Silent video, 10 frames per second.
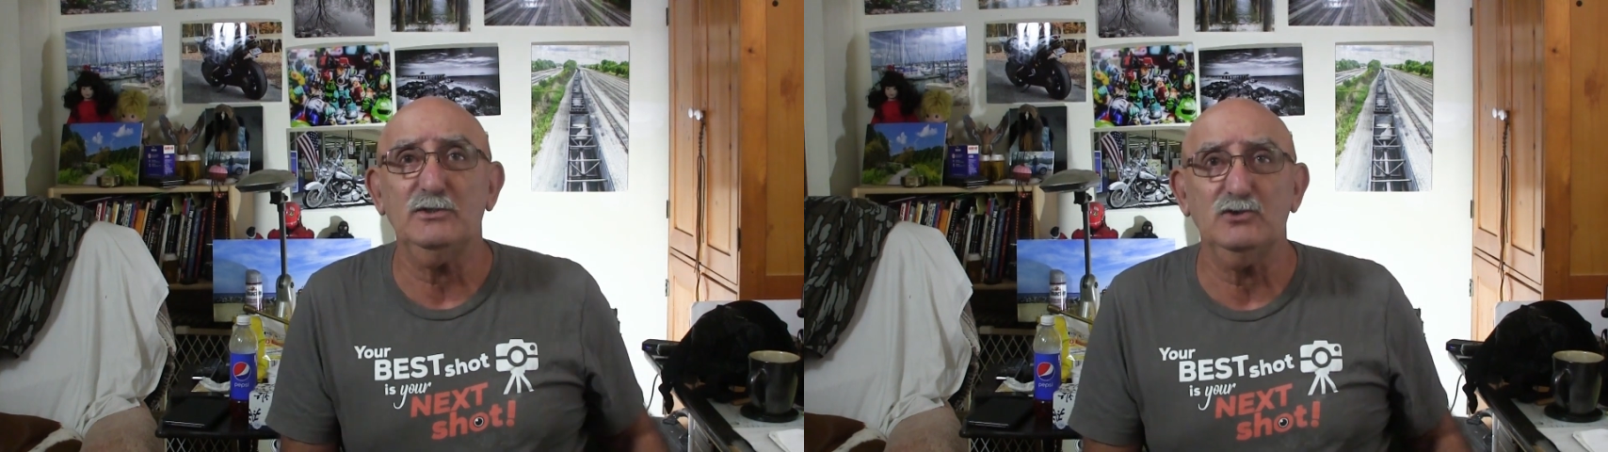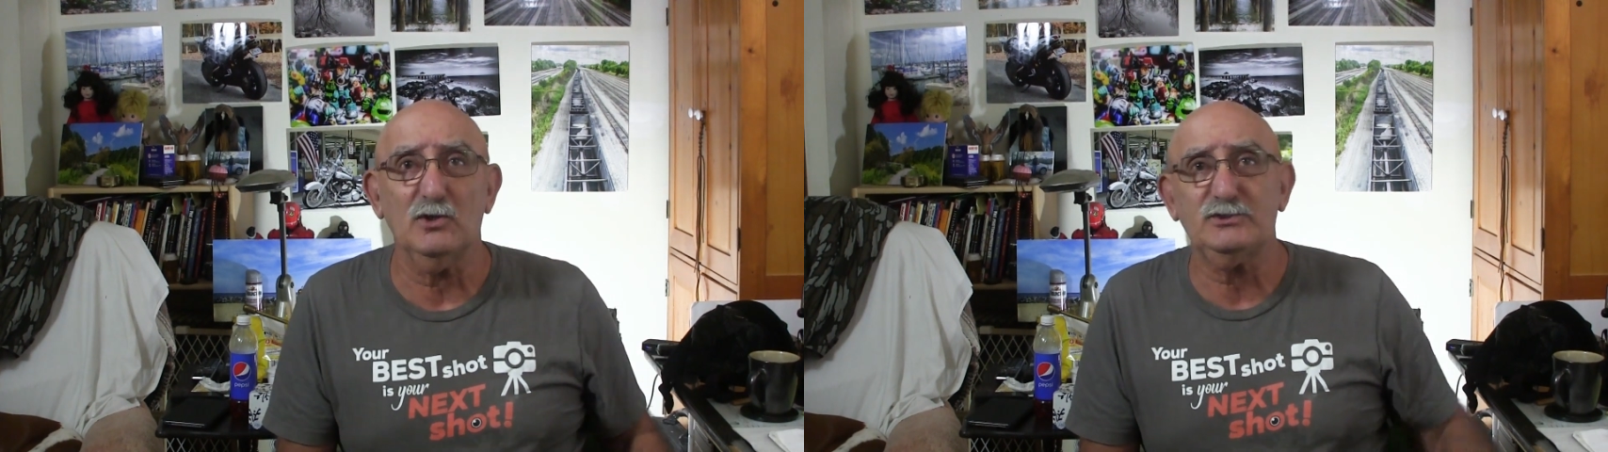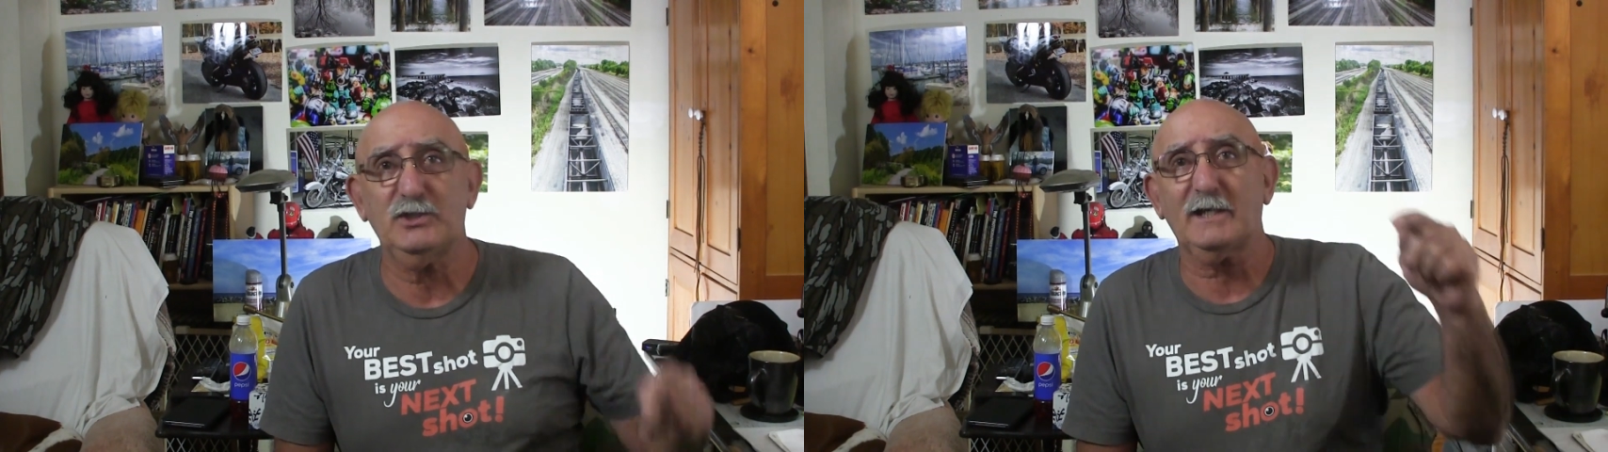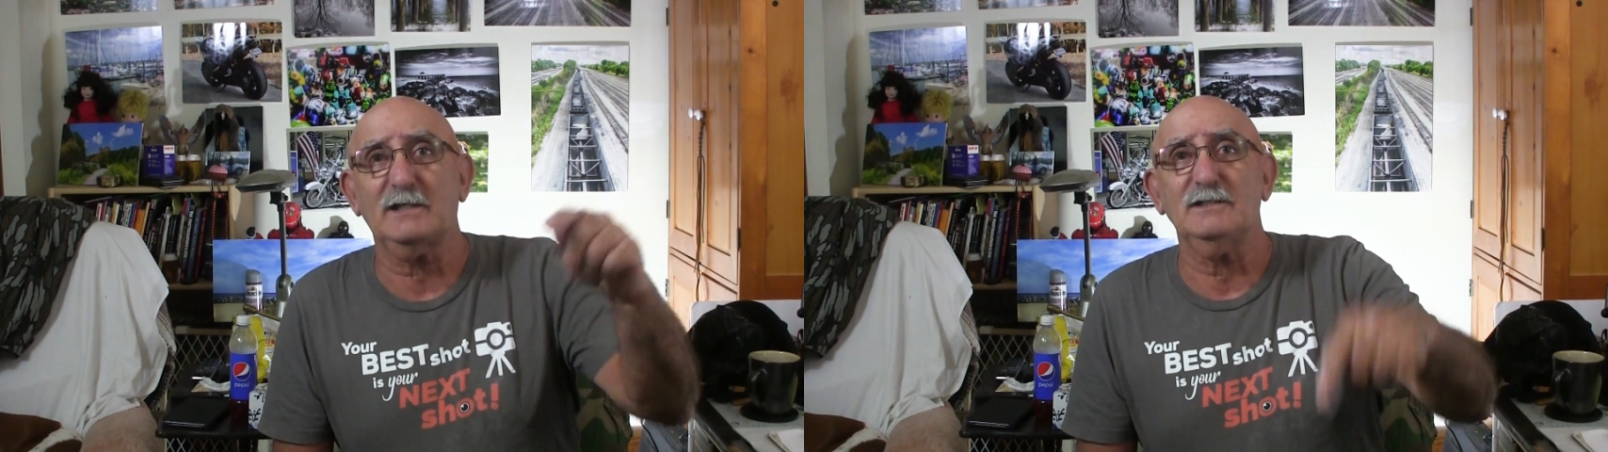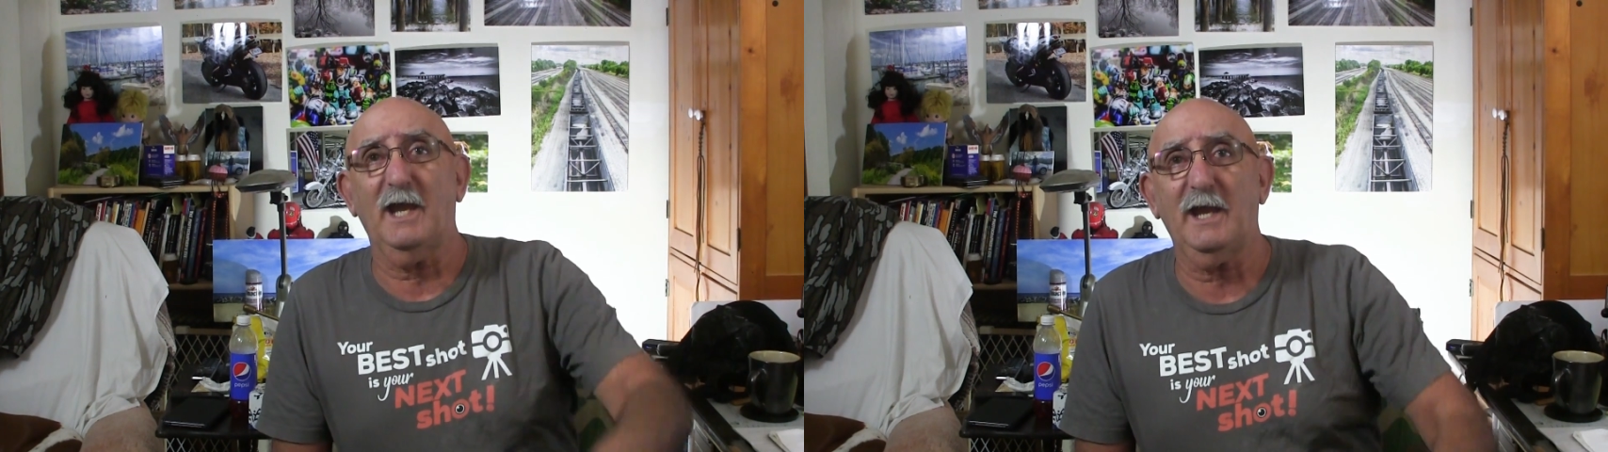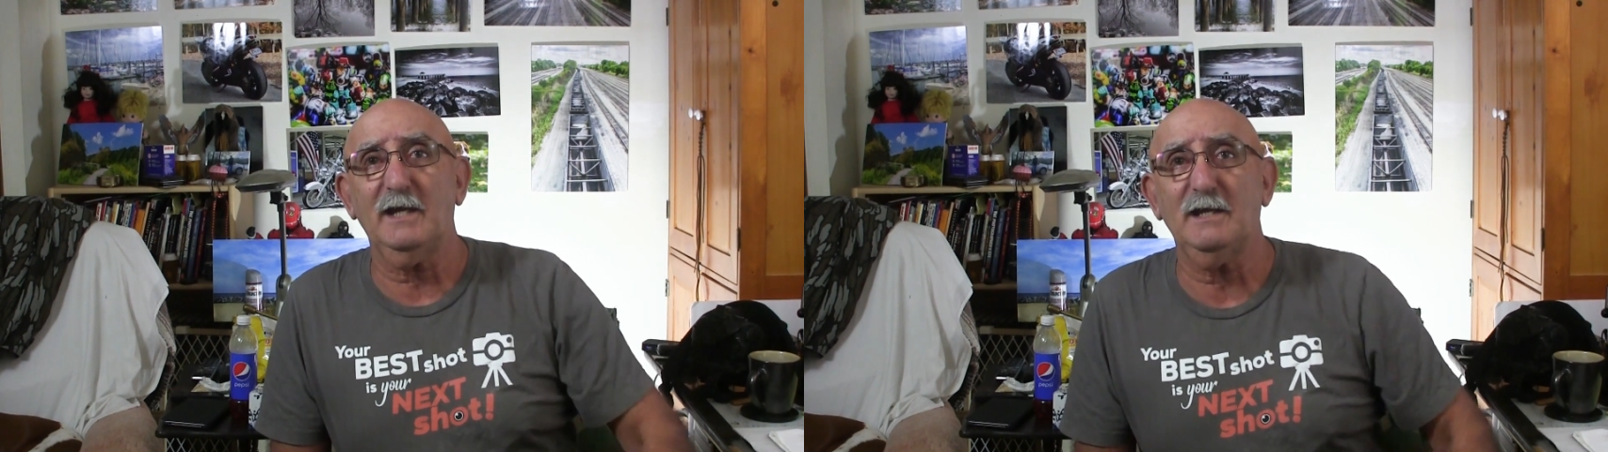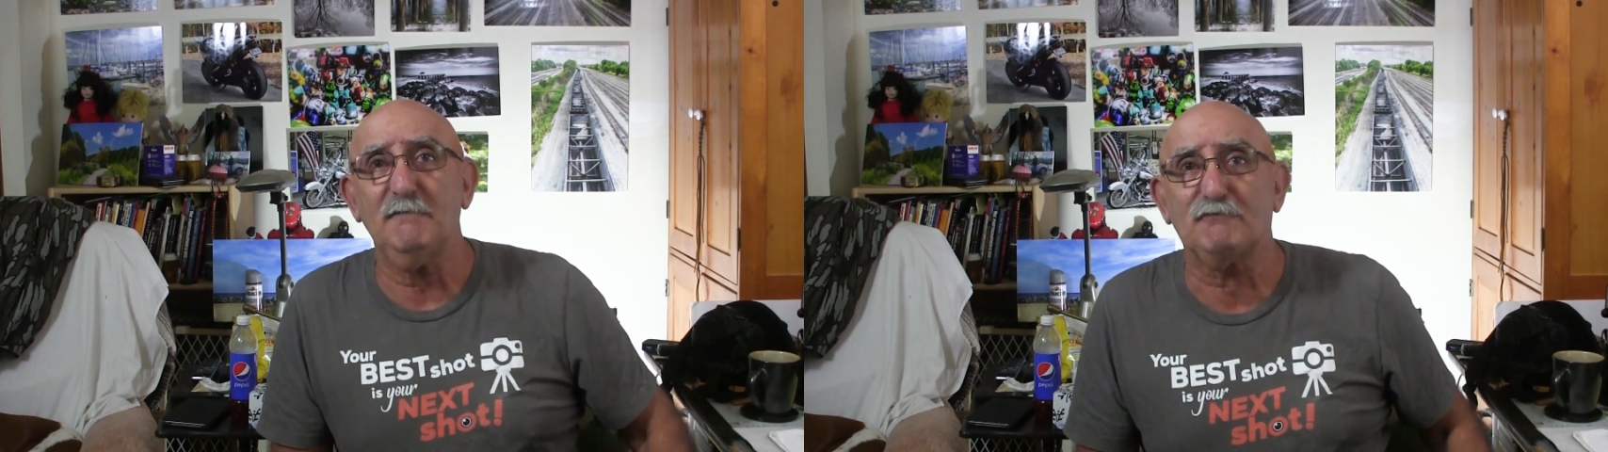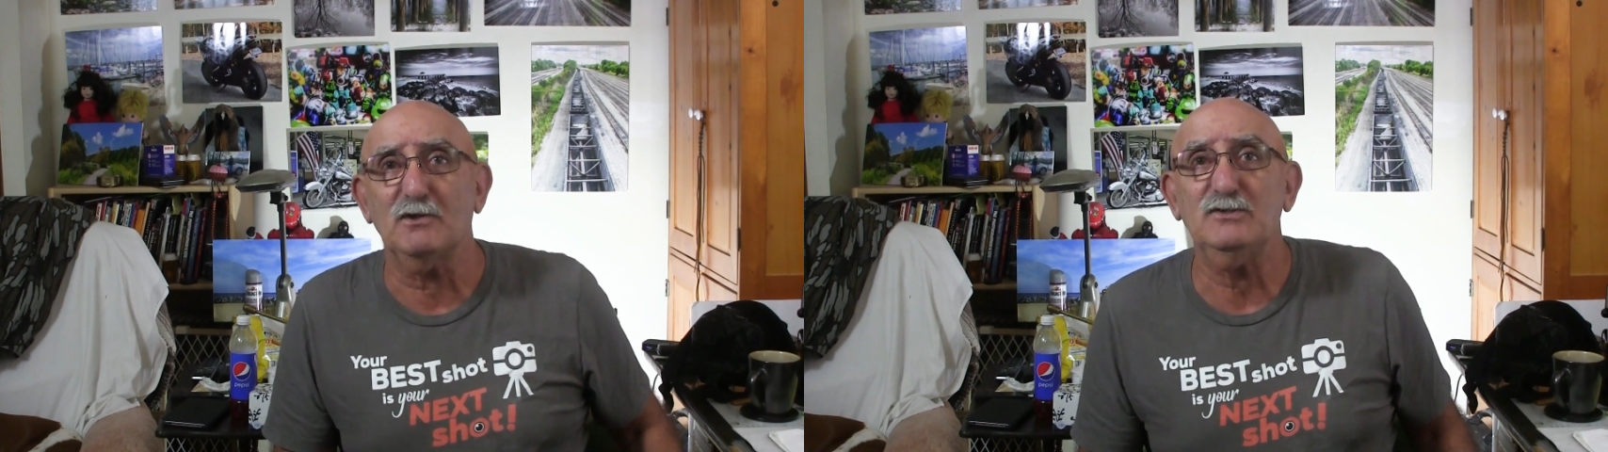and you're checking the
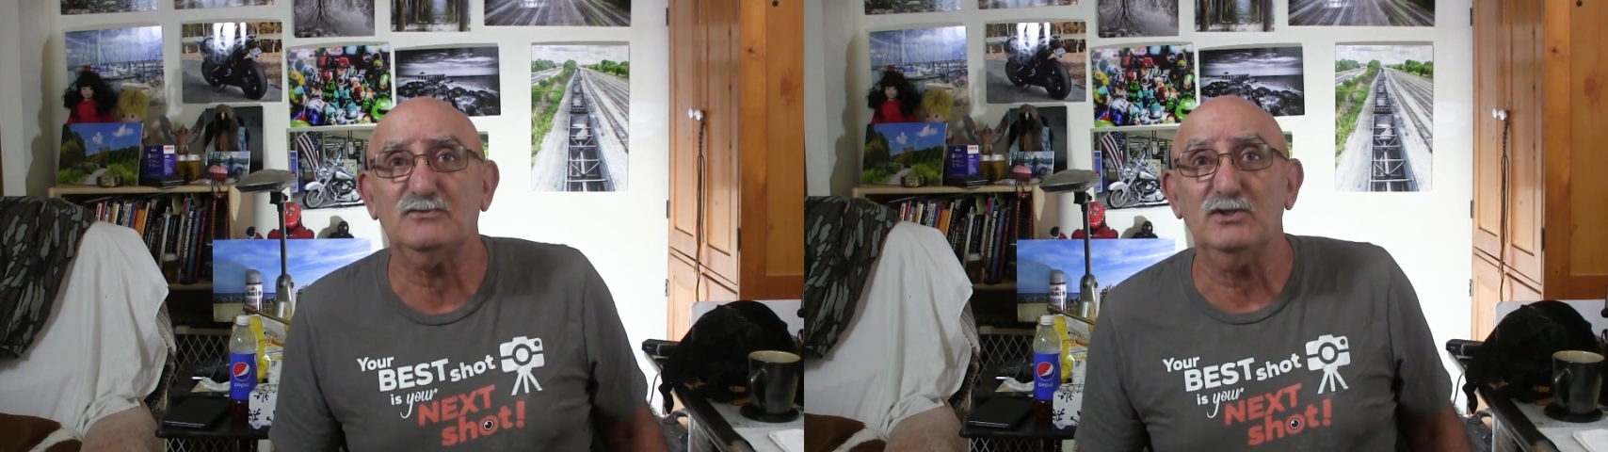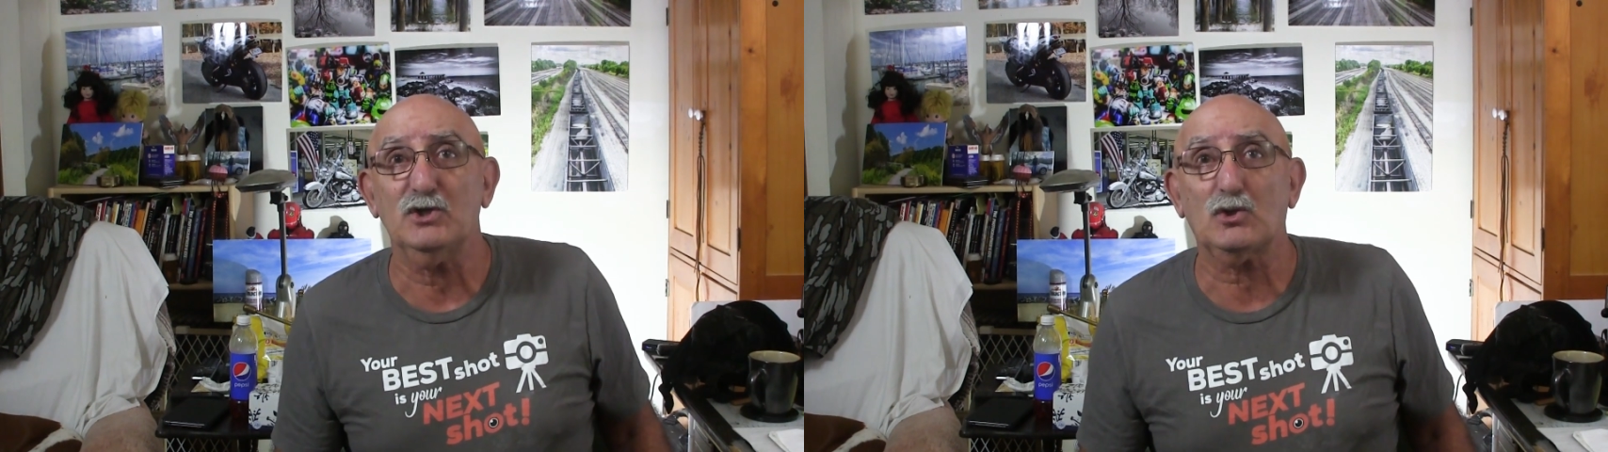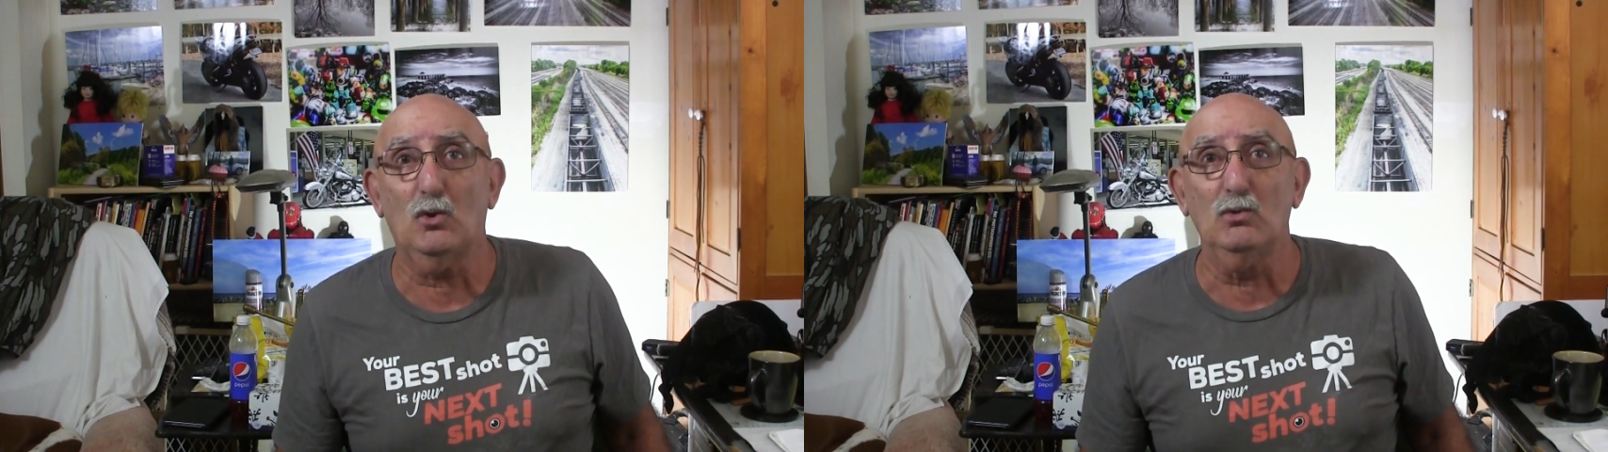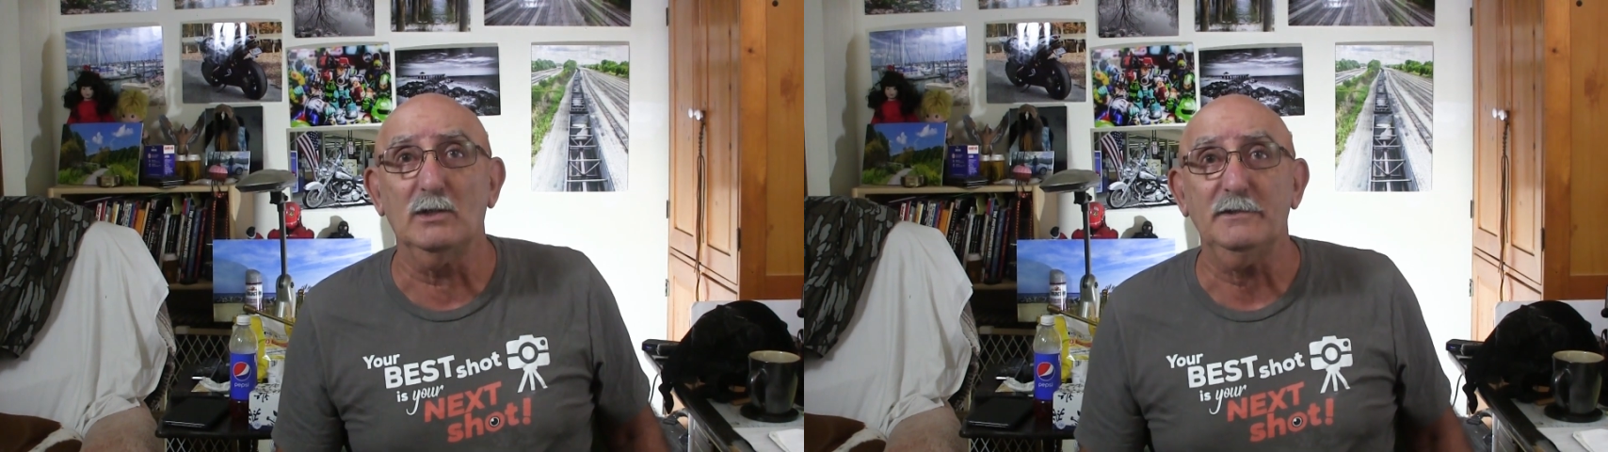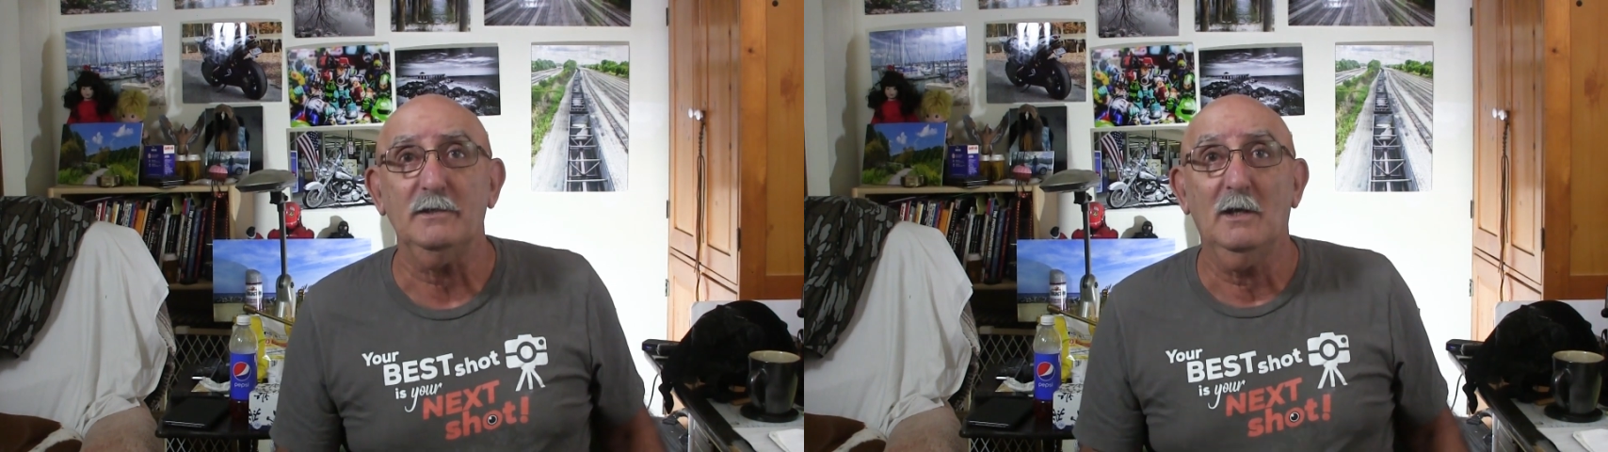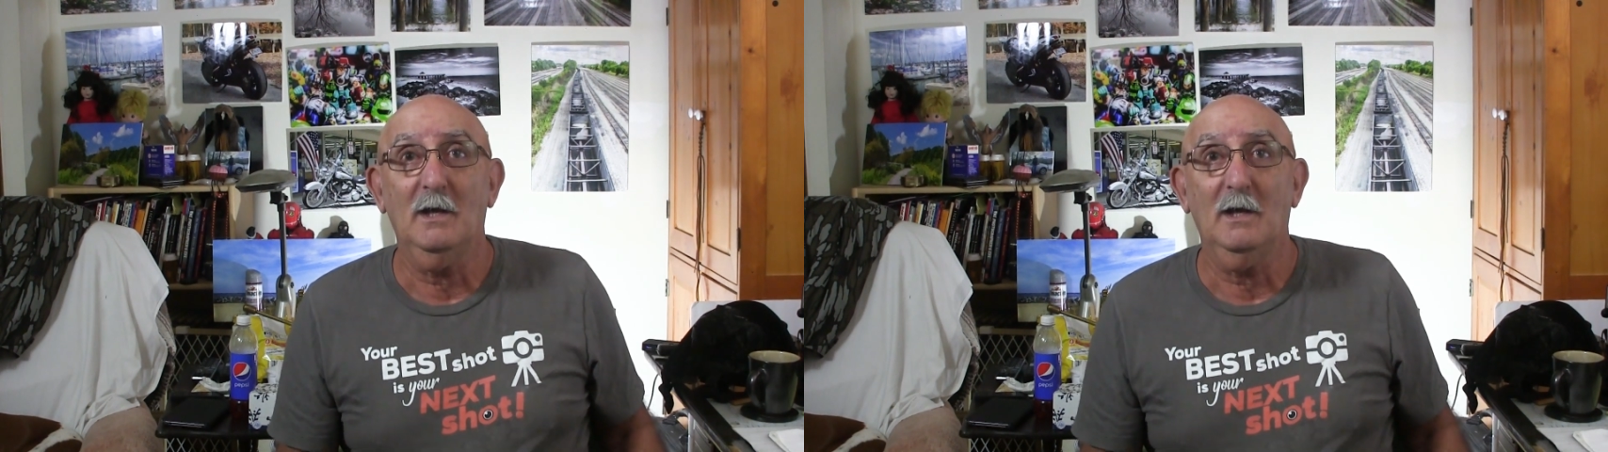antifreeze in your coolant,